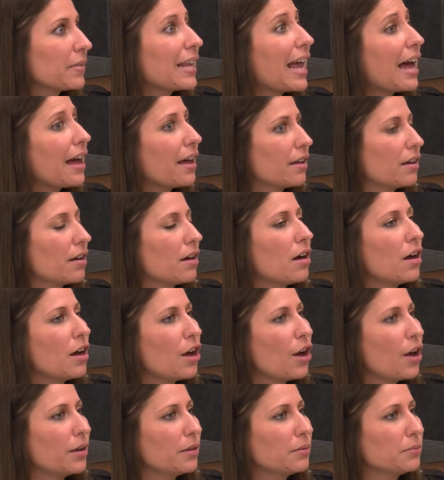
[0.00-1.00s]
Yeah.
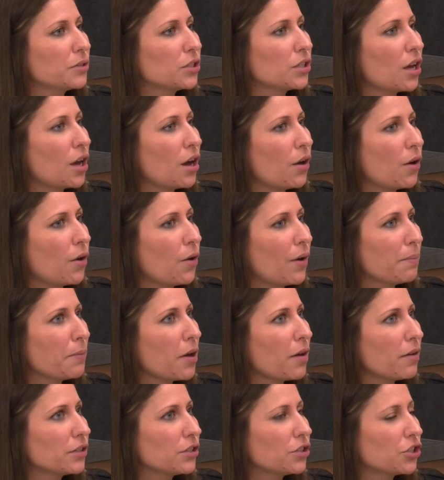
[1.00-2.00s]
So I'm
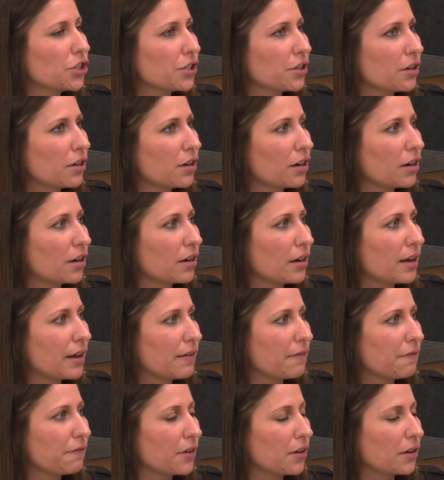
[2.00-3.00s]
not sure
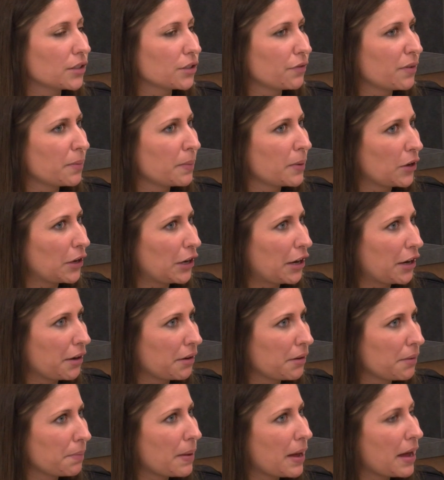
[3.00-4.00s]
if you guys are
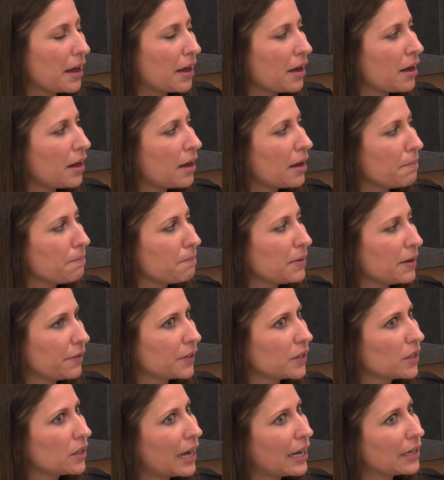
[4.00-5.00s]
familiar, but
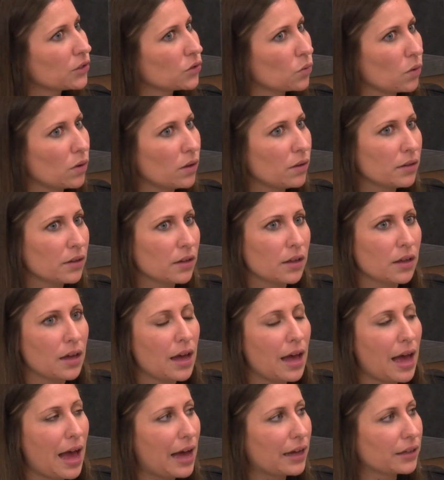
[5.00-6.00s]
Beaverton High School
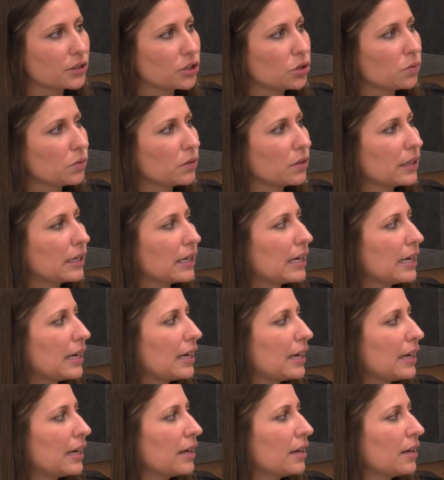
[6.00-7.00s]

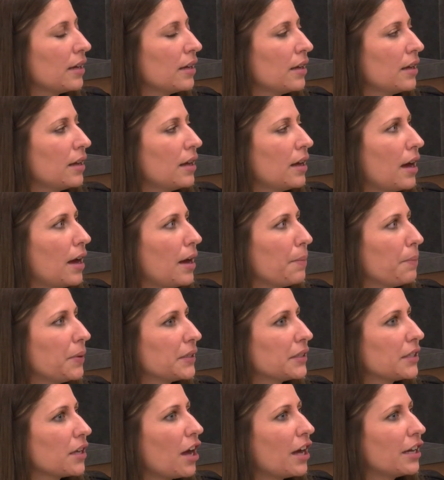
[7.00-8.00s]
actually
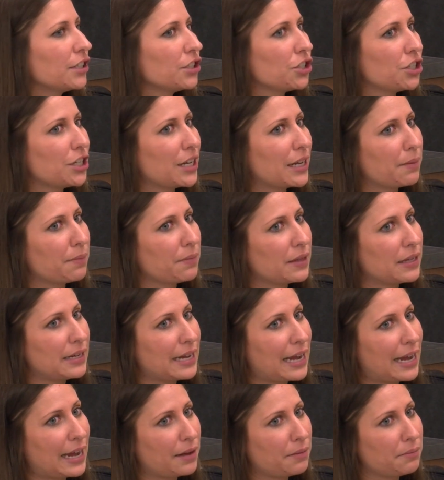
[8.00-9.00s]
puts on Jam the
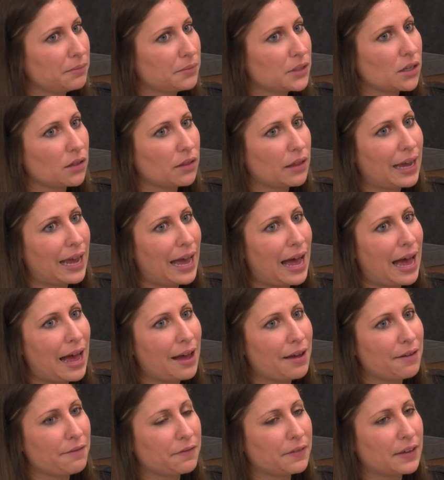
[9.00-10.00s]
Dam. So they
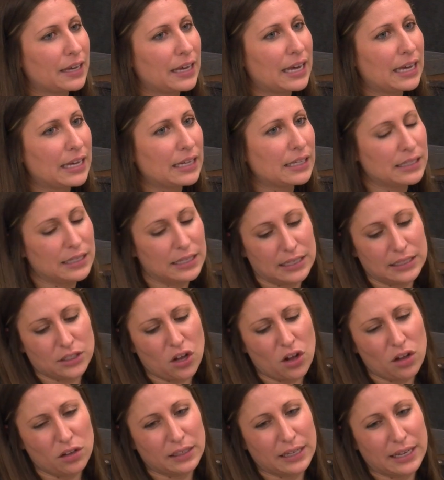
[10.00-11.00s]
have kids. It's
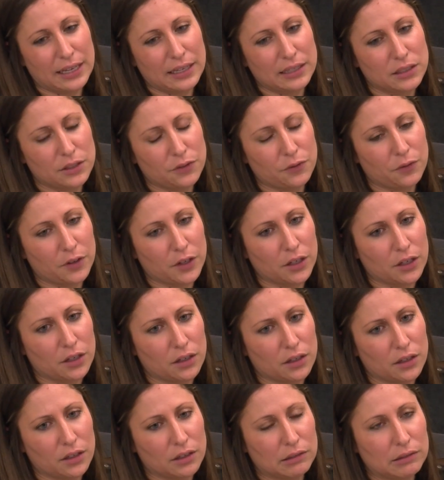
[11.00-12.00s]
called Kids
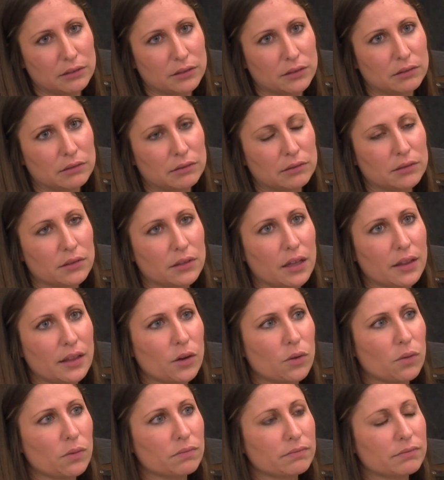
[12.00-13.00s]
for, I
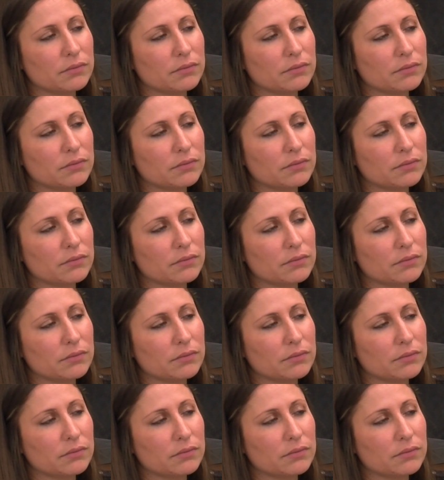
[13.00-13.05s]
think.